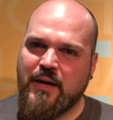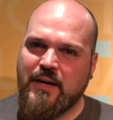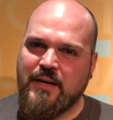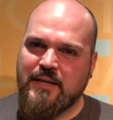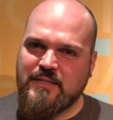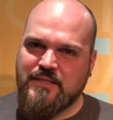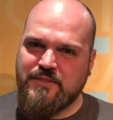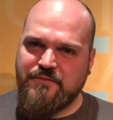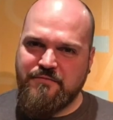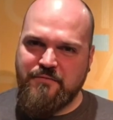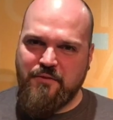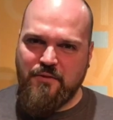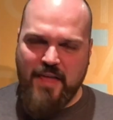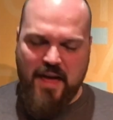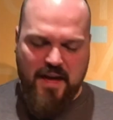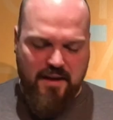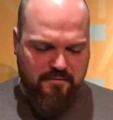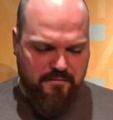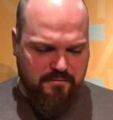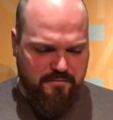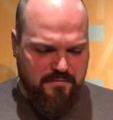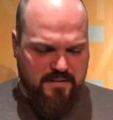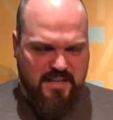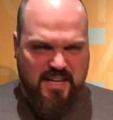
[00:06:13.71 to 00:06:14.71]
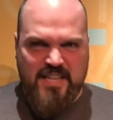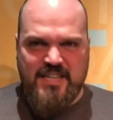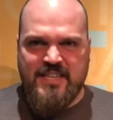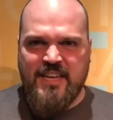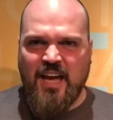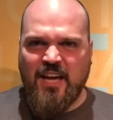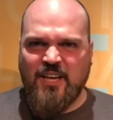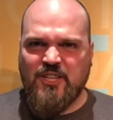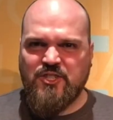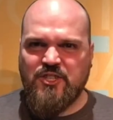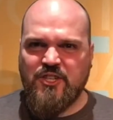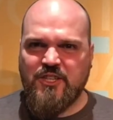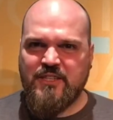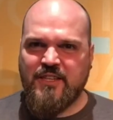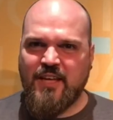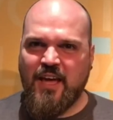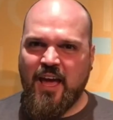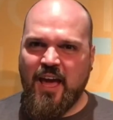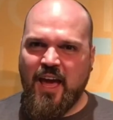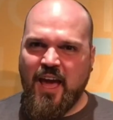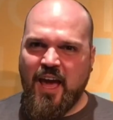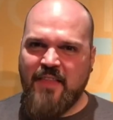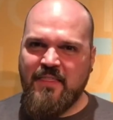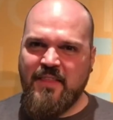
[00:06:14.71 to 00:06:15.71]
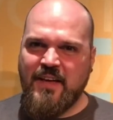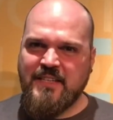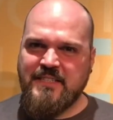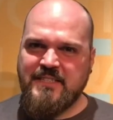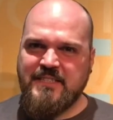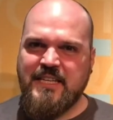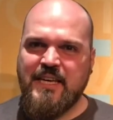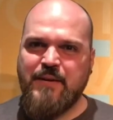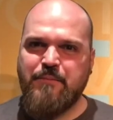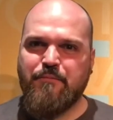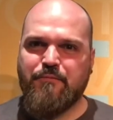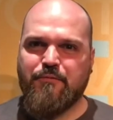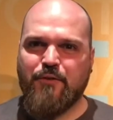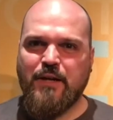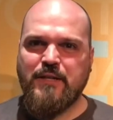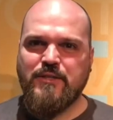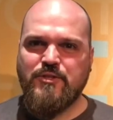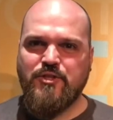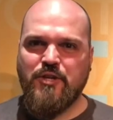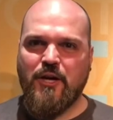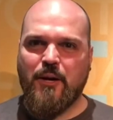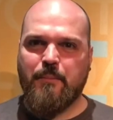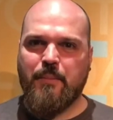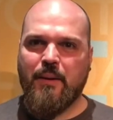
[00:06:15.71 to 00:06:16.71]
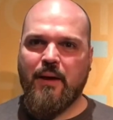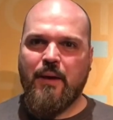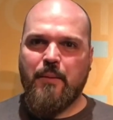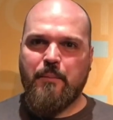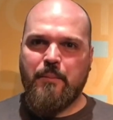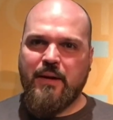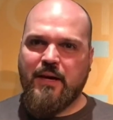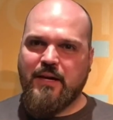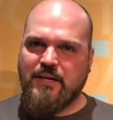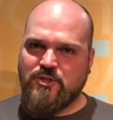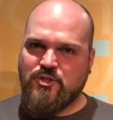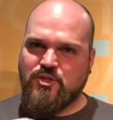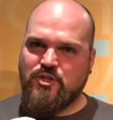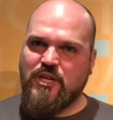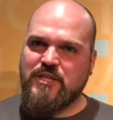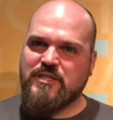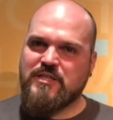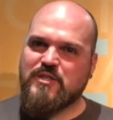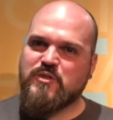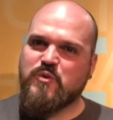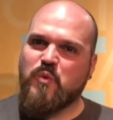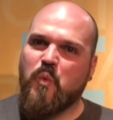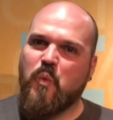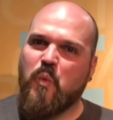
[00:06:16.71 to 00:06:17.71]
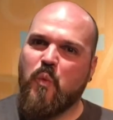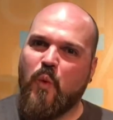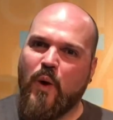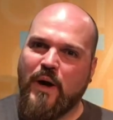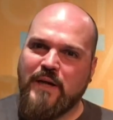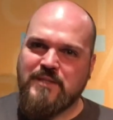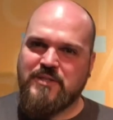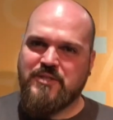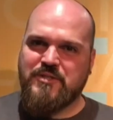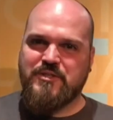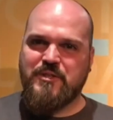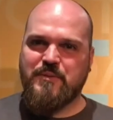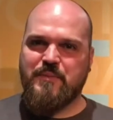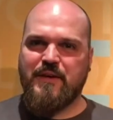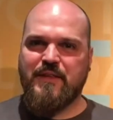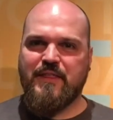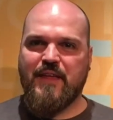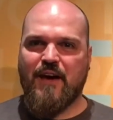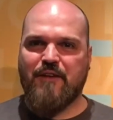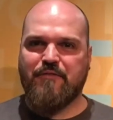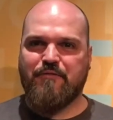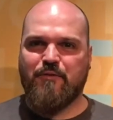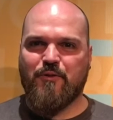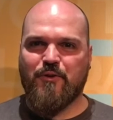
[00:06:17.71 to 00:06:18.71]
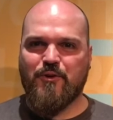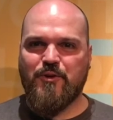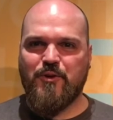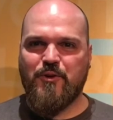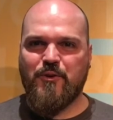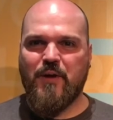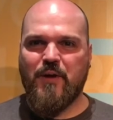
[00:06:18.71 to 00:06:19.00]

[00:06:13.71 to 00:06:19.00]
for that connection and that deep friendship, because Jesus wants to be that for you,